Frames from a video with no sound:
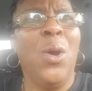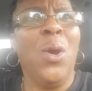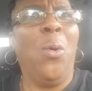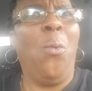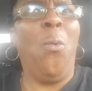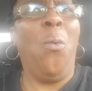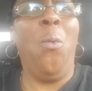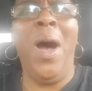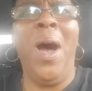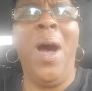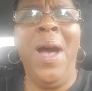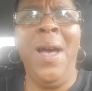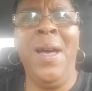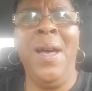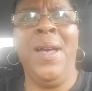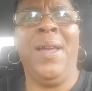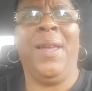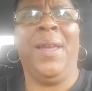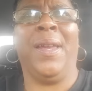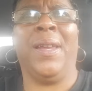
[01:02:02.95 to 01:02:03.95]

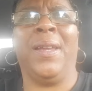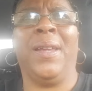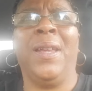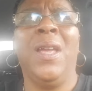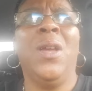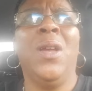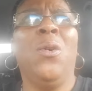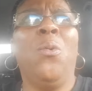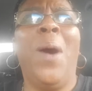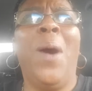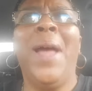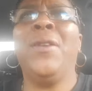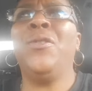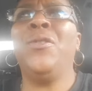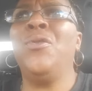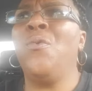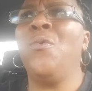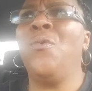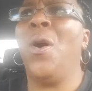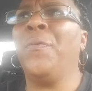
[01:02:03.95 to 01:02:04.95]
Why? Why do
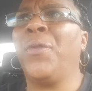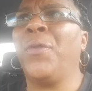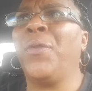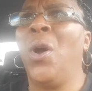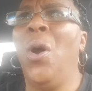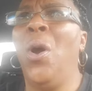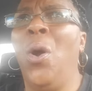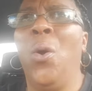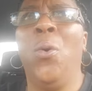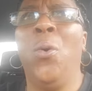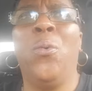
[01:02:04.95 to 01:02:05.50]
you want the whole